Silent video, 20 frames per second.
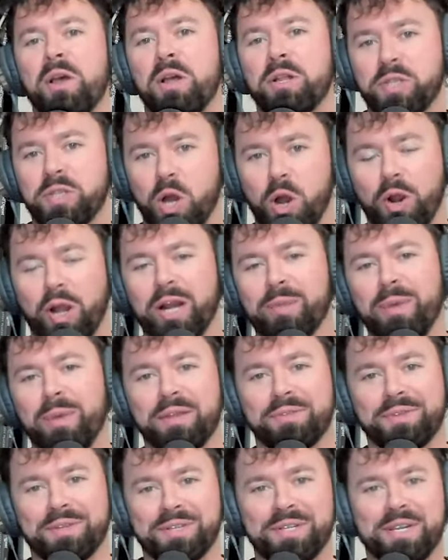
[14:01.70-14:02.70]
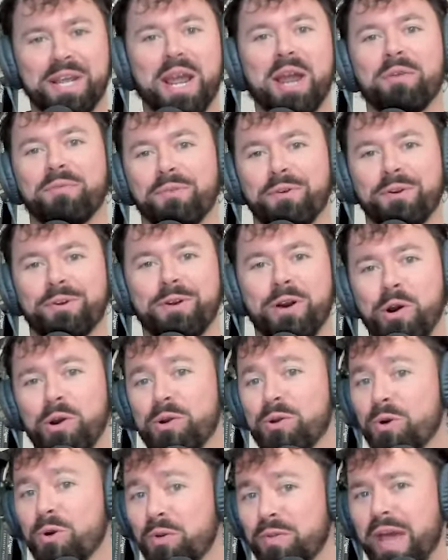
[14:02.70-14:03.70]
talking about the Stanford
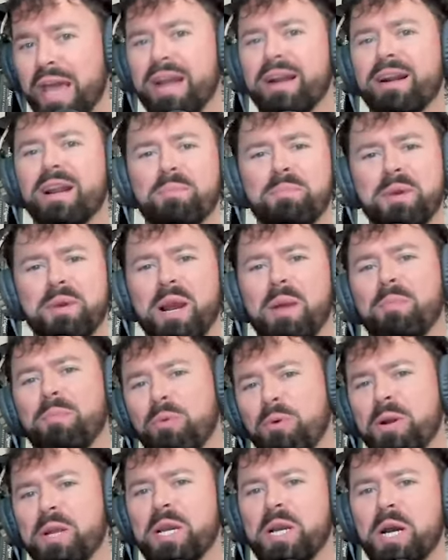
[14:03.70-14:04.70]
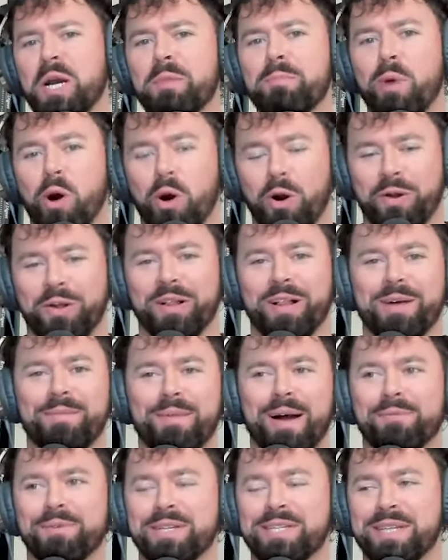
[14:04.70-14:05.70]
Cardinal, and they ended up being a pretty good ball club,
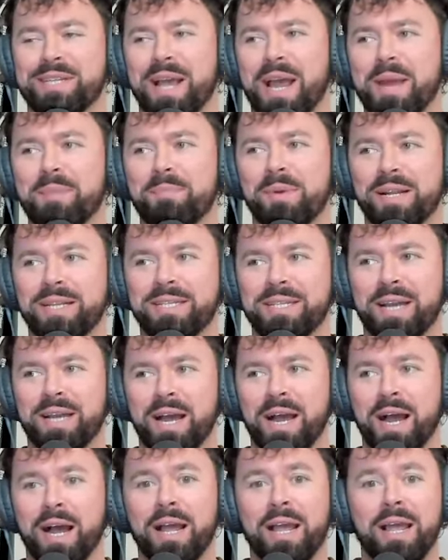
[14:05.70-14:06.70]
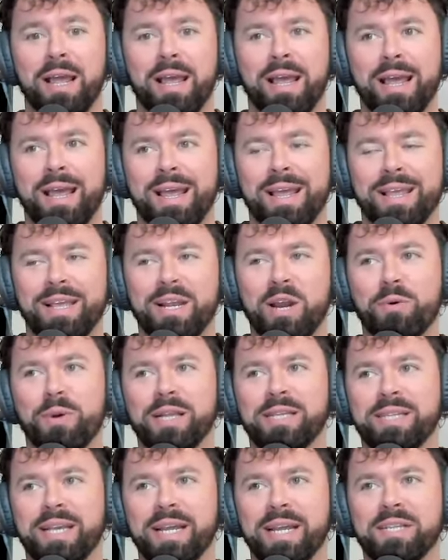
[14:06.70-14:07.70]
I would say. But, you know,
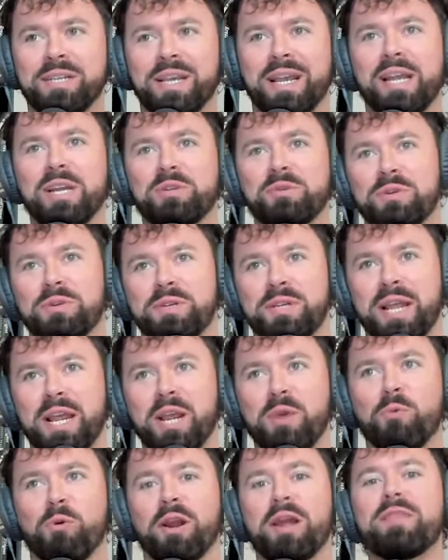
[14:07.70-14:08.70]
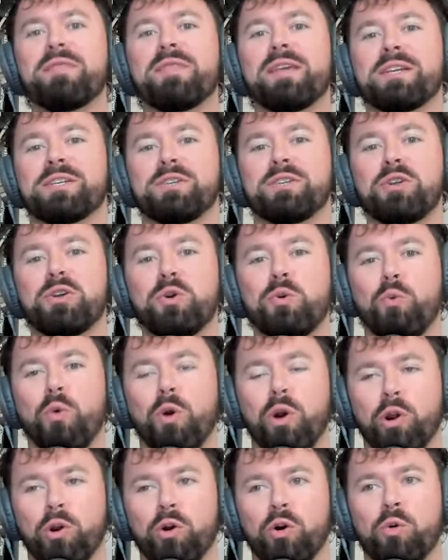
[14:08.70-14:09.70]
it's interesting. We're in this new
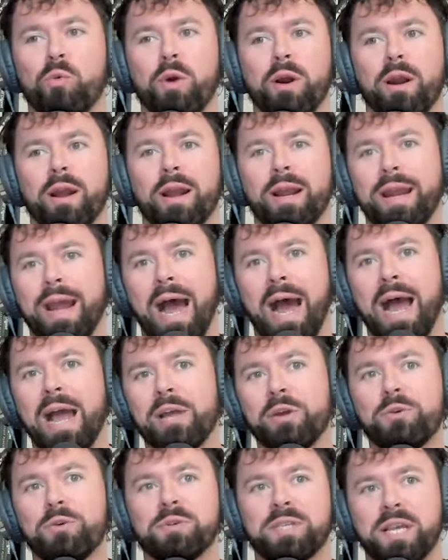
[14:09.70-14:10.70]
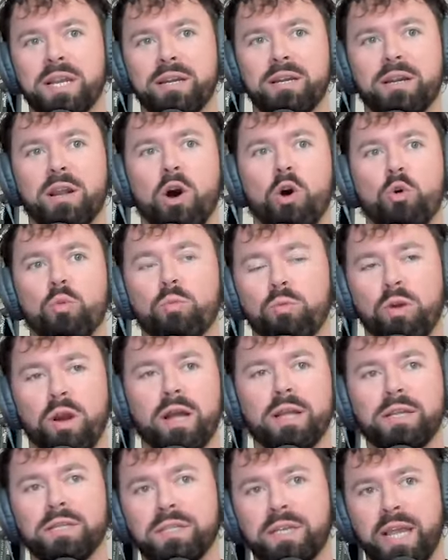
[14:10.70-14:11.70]
world where a guy who's hitting home
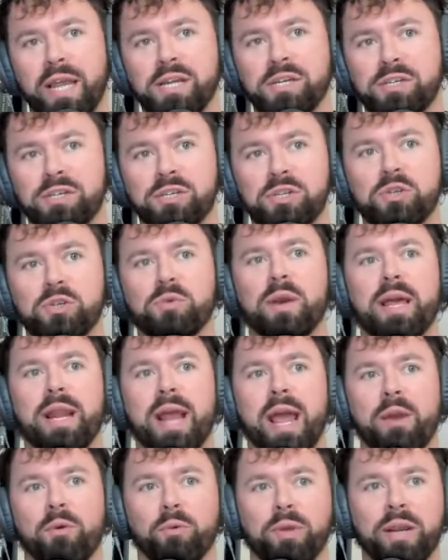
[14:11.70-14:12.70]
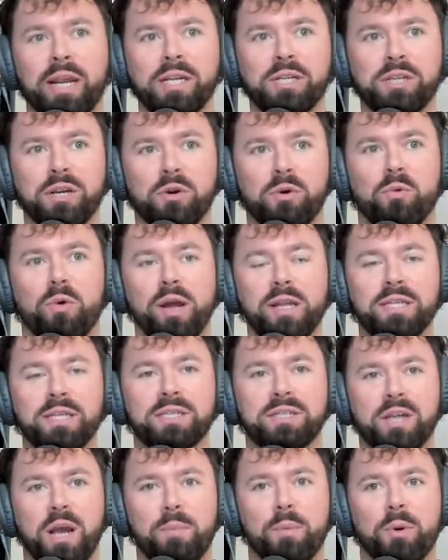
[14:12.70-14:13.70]
runs against you in a regional one
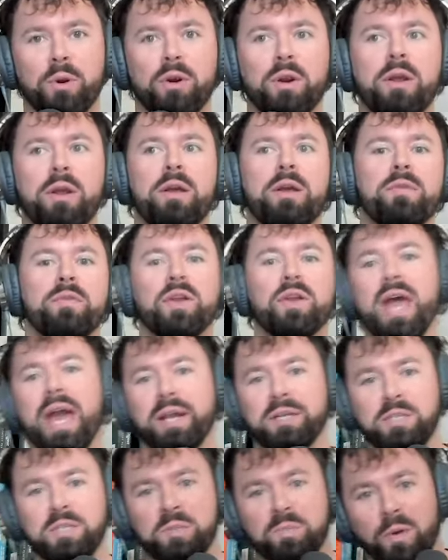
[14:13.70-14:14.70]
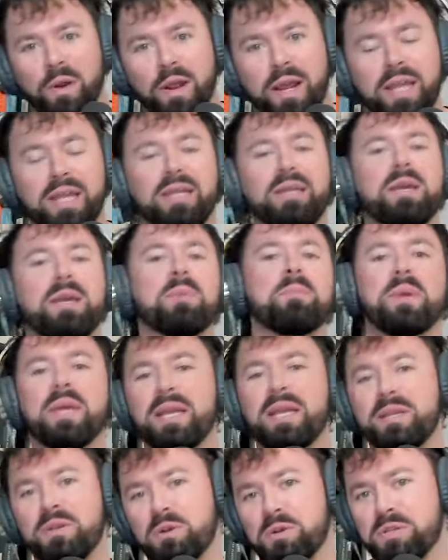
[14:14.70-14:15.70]
summer, the next spring can
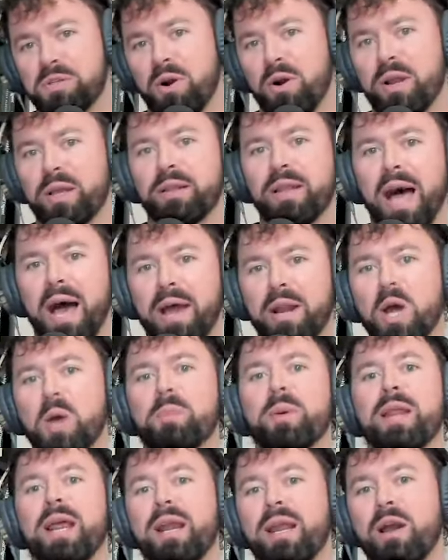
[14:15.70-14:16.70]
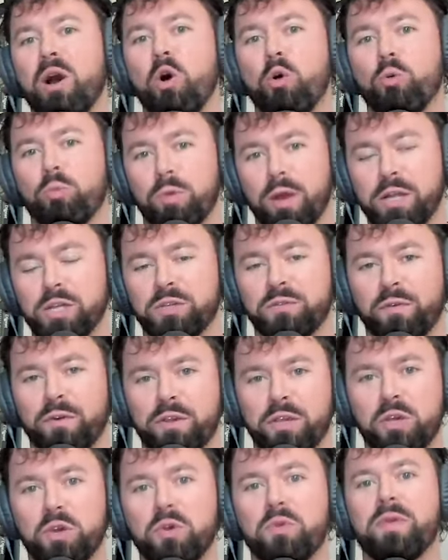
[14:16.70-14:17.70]
be in your starting lineup and hitting home runs for
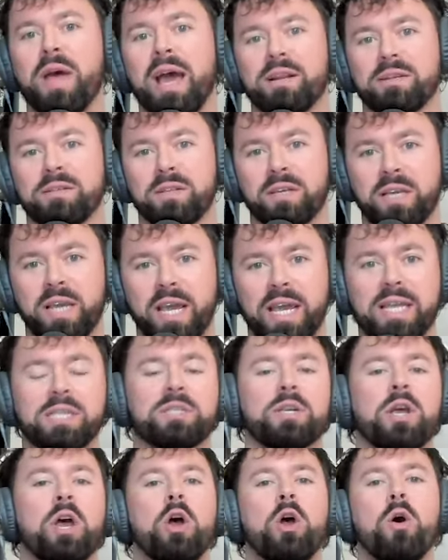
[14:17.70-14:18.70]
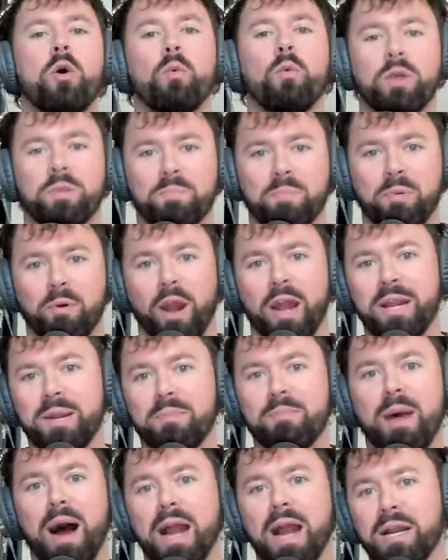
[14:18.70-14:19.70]
you. That is the case with
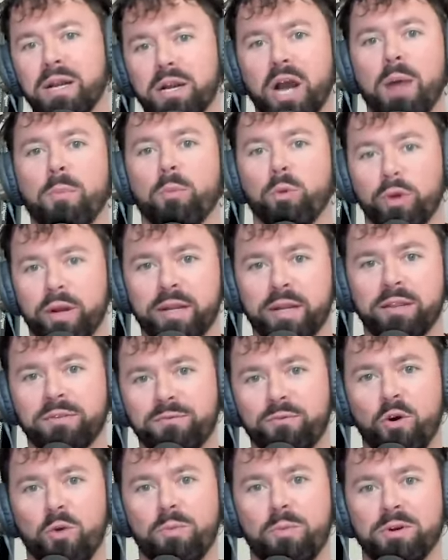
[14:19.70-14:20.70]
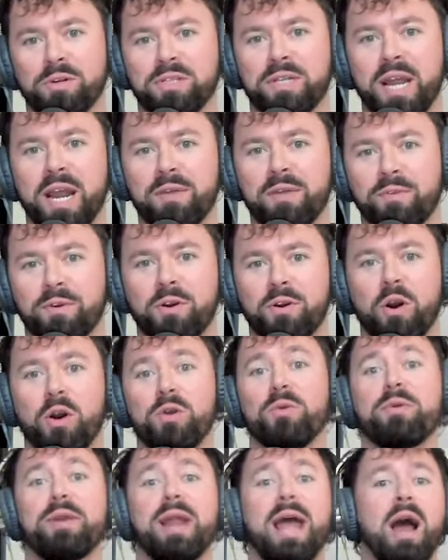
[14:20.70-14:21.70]
Braden Montgomery, the former Stanford
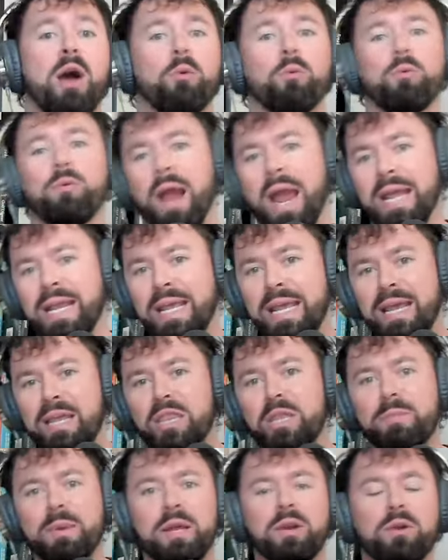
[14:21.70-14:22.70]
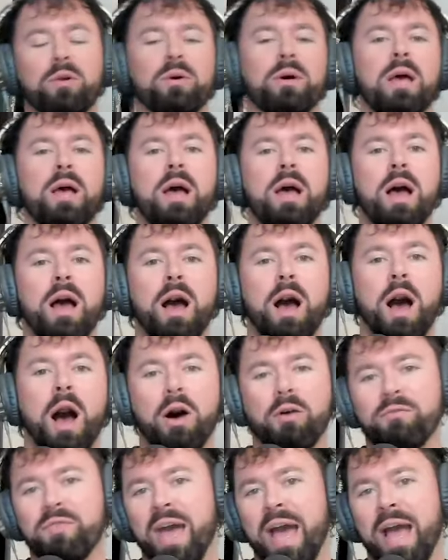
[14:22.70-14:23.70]
Cardinal, now right in the middle
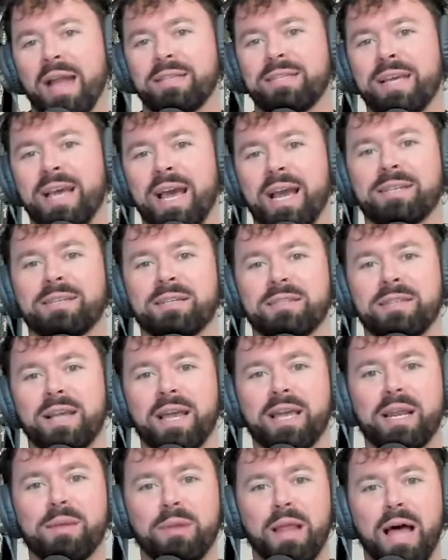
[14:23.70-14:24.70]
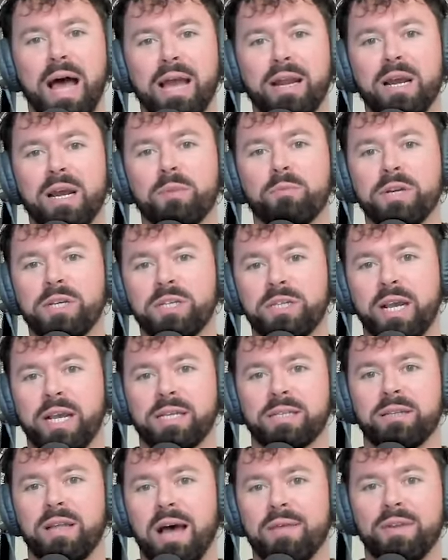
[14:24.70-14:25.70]
of that Texas A&M lineup with
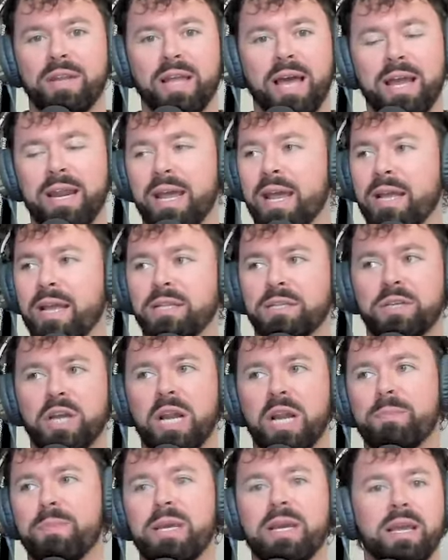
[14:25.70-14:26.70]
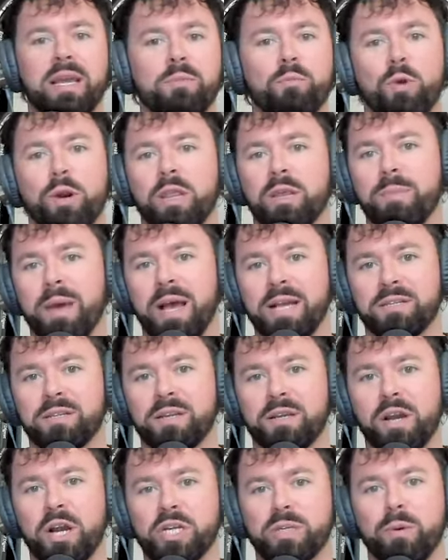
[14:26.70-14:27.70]
Jace LaViolette. It's going to be, again, one of the best in
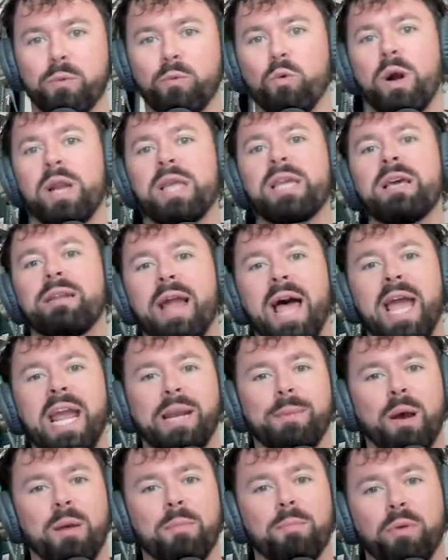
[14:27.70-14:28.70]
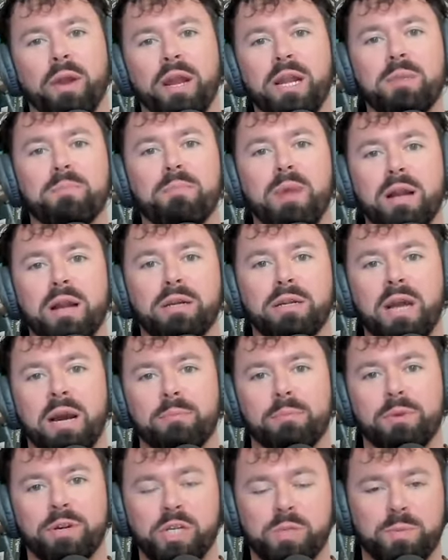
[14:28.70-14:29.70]
the country. But what do you like about Braden
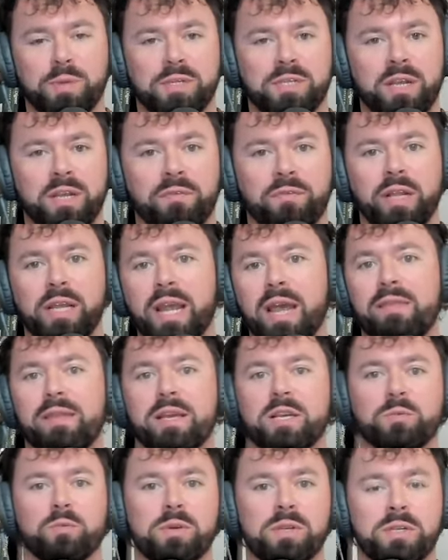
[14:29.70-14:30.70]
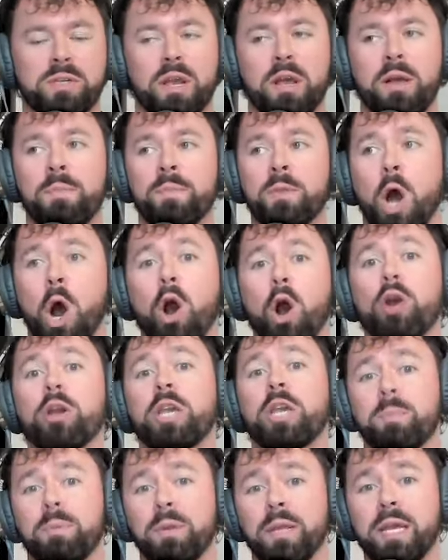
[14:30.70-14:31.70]
Montgomery specifically? Again, this was
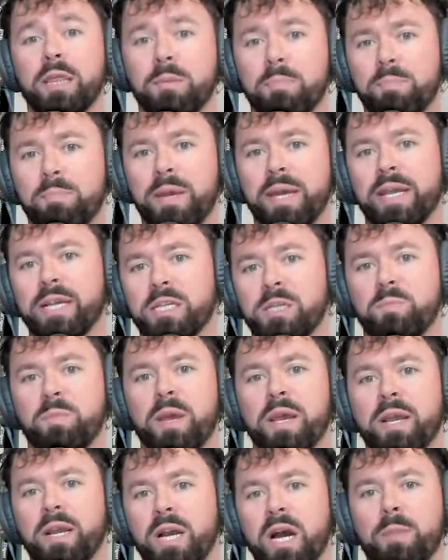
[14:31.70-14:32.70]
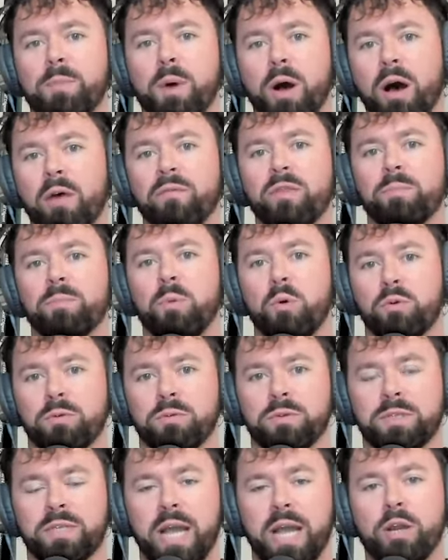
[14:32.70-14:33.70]
arguably the biggest pickup of the
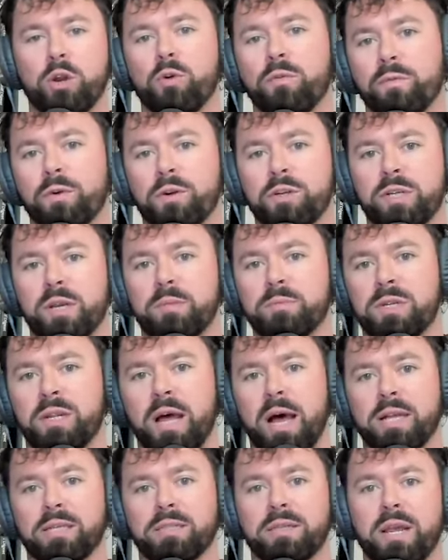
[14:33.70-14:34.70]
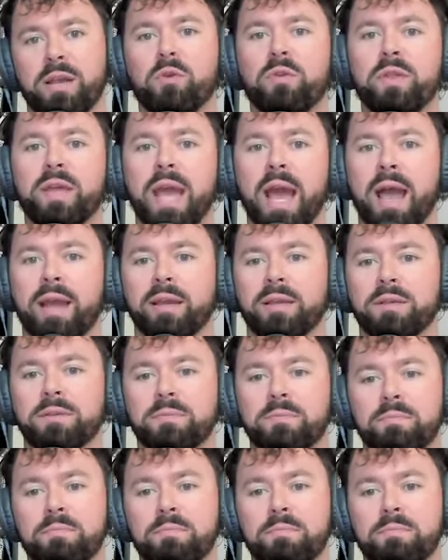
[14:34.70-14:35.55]
portal cycle for Jim Schlossnagel and the Aggies.